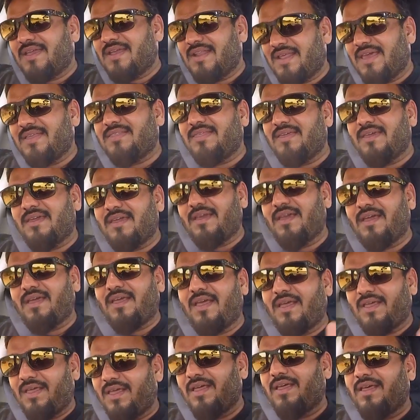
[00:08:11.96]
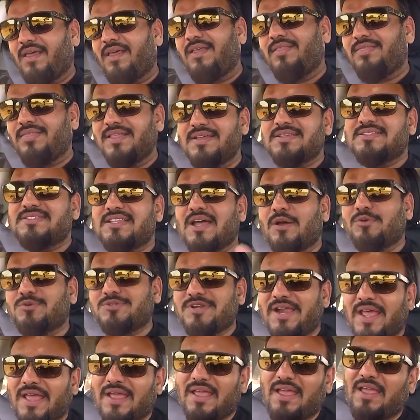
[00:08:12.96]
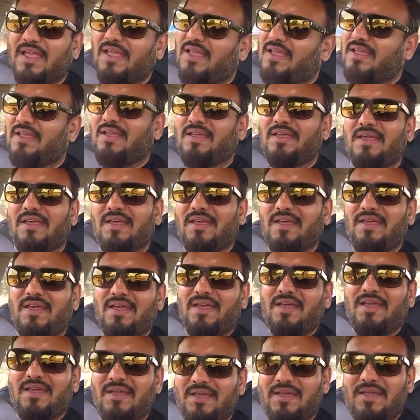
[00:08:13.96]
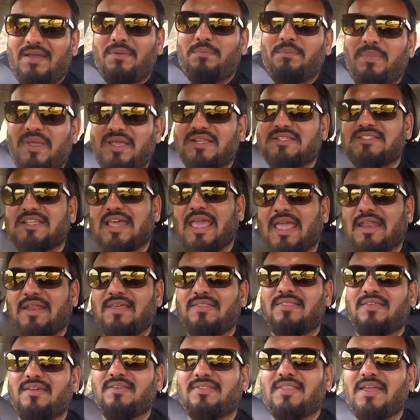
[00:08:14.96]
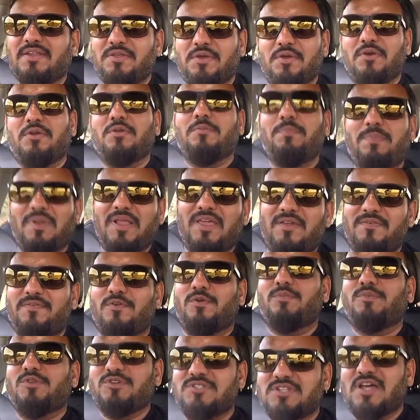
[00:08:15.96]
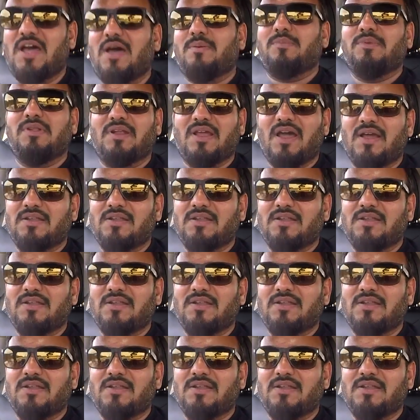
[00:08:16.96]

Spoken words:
And I think this soundtrack beats anything that you're going to play from those Harman